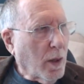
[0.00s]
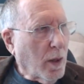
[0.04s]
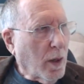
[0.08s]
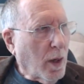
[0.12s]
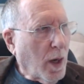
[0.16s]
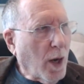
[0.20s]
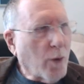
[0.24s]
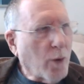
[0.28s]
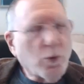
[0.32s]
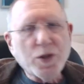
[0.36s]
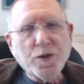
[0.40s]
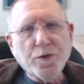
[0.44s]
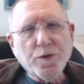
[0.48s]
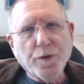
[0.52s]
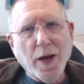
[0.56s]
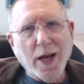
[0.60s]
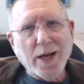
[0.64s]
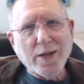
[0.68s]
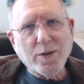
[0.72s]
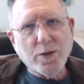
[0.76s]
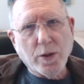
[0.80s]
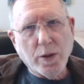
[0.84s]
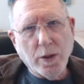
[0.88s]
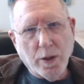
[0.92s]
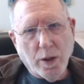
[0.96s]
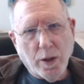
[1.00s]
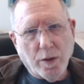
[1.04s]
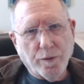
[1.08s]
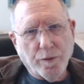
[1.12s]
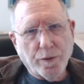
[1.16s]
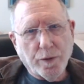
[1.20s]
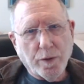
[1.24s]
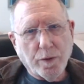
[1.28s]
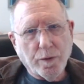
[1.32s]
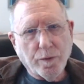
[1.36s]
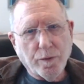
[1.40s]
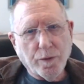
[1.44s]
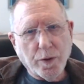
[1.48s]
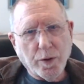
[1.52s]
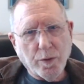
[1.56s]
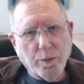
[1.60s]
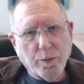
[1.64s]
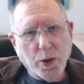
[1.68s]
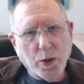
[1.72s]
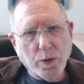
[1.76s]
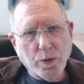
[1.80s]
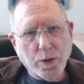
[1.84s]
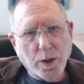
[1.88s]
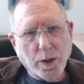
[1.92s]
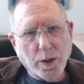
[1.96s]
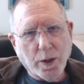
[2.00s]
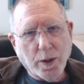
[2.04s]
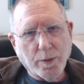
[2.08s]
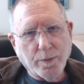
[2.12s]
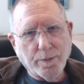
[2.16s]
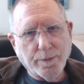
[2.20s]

I was fast enough for the music,